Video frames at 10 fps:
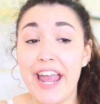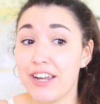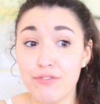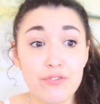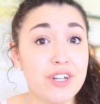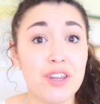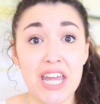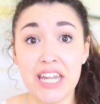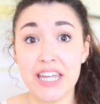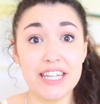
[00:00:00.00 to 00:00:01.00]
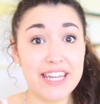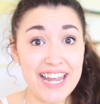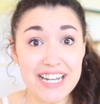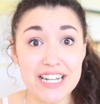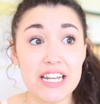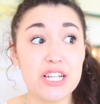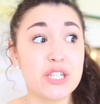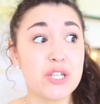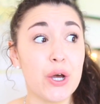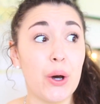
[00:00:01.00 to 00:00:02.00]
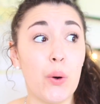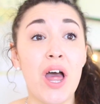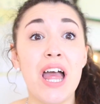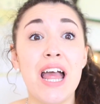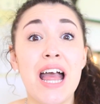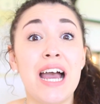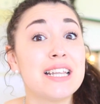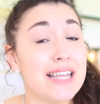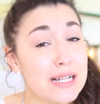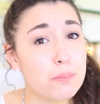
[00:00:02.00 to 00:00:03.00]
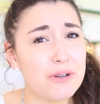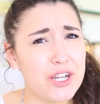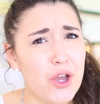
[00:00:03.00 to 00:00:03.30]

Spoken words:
everything again. So that's pretty